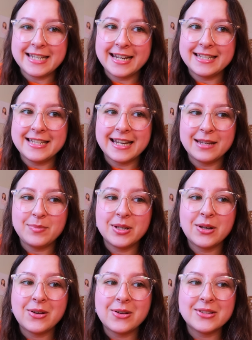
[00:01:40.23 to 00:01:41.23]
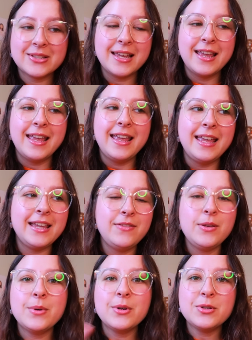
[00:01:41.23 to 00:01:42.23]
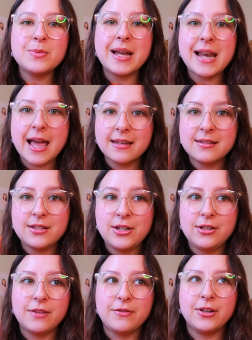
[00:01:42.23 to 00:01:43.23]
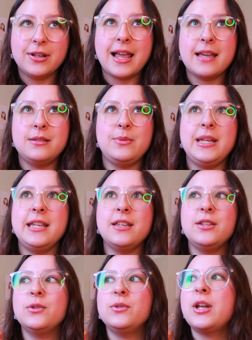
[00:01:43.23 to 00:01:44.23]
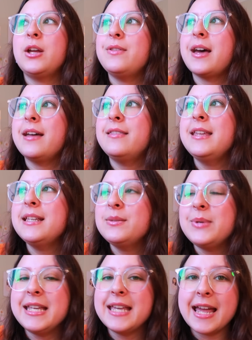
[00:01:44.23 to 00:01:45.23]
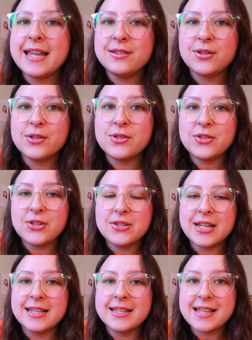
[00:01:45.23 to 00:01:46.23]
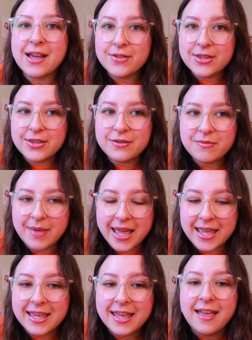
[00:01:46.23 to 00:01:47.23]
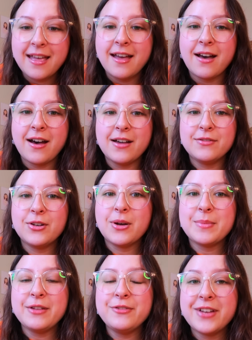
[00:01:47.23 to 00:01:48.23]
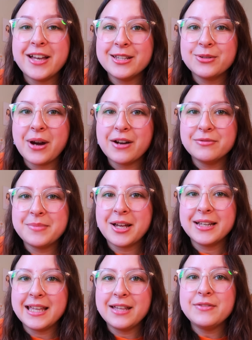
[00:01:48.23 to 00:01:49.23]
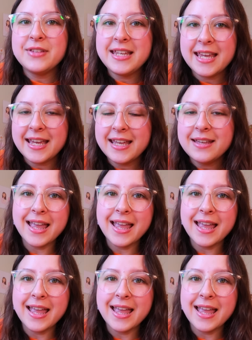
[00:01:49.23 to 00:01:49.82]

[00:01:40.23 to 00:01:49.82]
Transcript: day today, because if you watched my last studio vlog last week, you'll know that this weekend, on Sunday the 7th of May, I've got my first craft market of the year,